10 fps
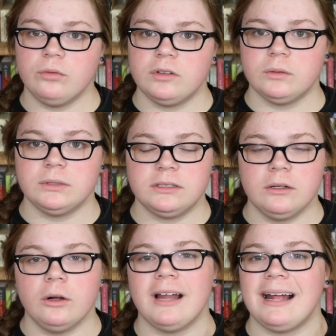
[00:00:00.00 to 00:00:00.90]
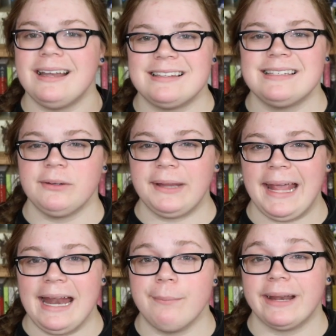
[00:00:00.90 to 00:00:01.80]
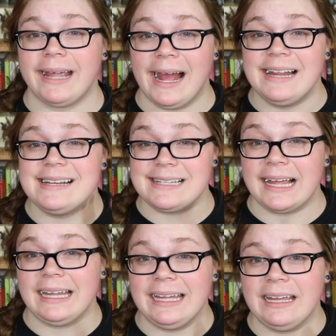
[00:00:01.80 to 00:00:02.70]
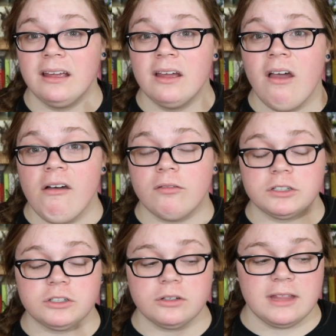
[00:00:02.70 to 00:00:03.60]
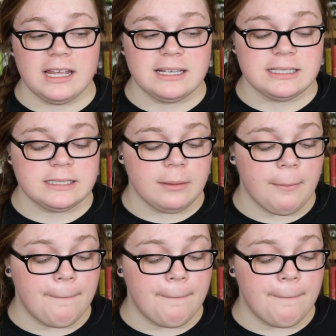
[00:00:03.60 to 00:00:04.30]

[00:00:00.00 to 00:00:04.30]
So, or not necessarily hate it, but I kind of dislike it for certain things.